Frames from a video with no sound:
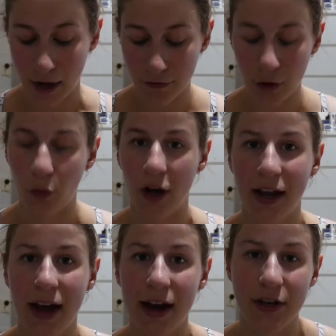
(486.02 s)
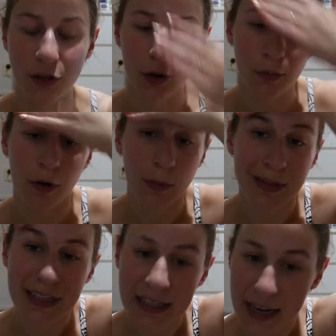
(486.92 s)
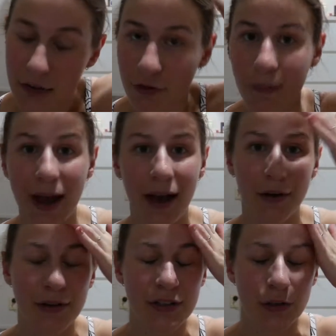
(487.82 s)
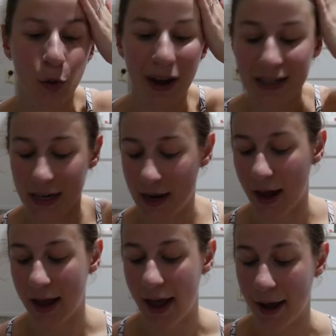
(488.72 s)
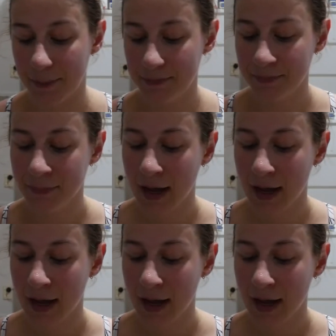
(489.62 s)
8Fit workout, as you can probably see from how sweaty I am.